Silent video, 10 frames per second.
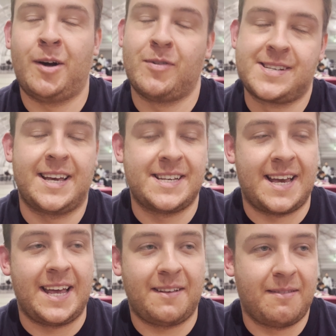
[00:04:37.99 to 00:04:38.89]
Obviously,
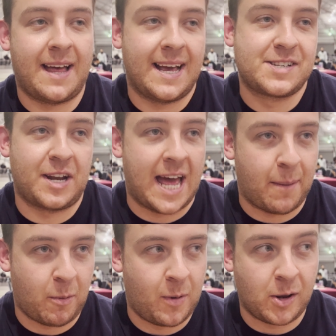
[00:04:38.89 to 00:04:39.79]
it, that is going to
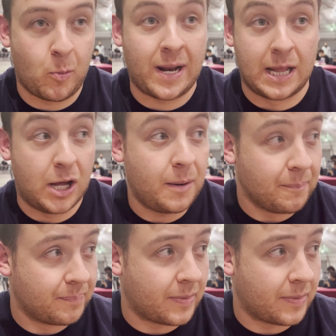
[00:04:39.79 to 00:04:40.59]
happen when you win a lot.